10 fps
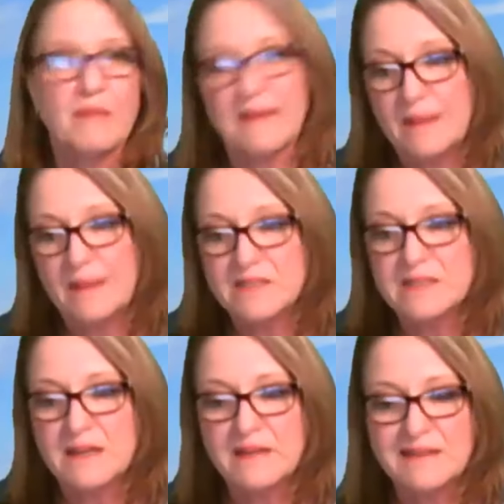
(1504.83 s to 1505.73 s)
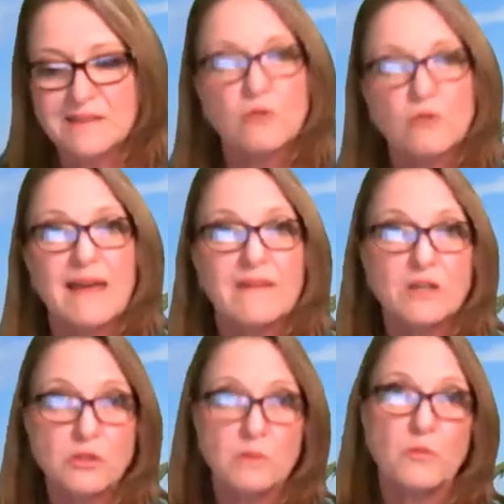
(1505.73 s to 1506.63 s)
get them to tell their story, and
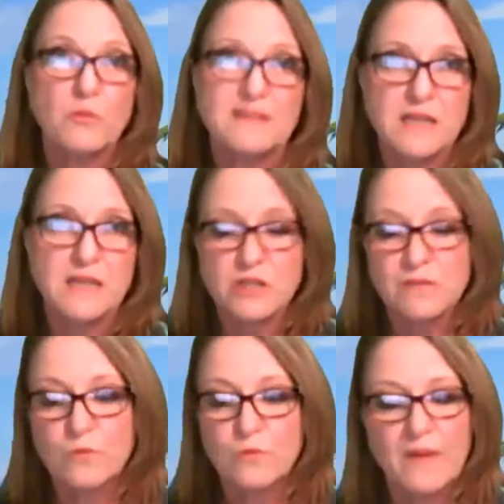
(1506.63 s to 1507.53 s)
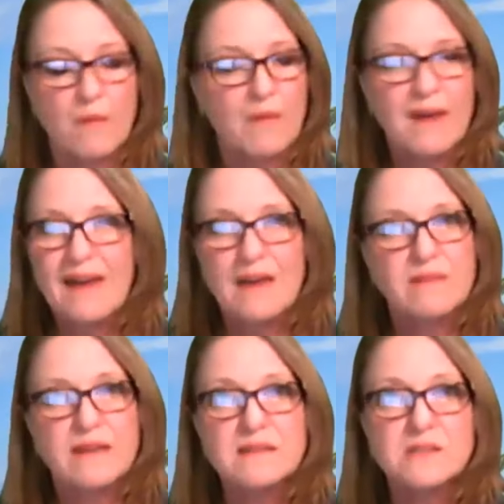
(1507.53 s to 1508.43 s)
then do a presentation for them.
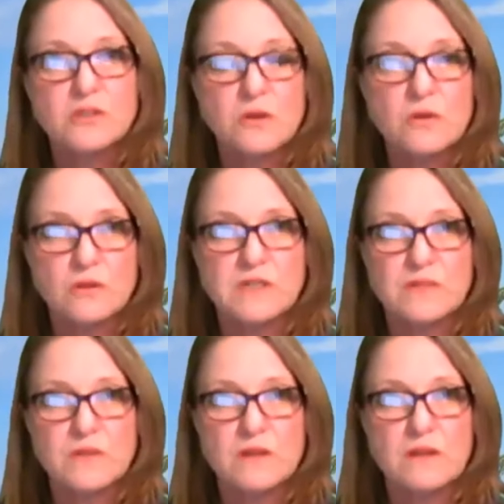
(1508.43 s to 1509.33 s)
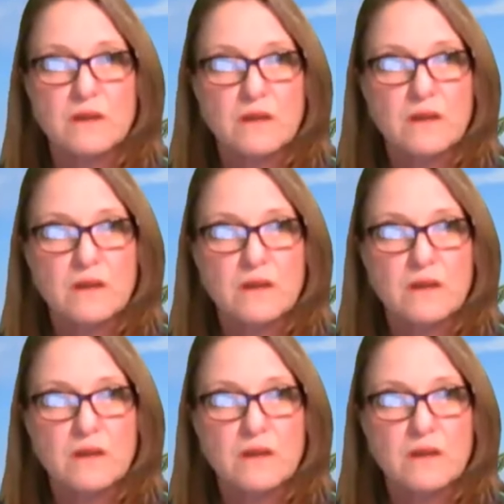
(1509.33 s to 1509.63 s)
And that is so useful.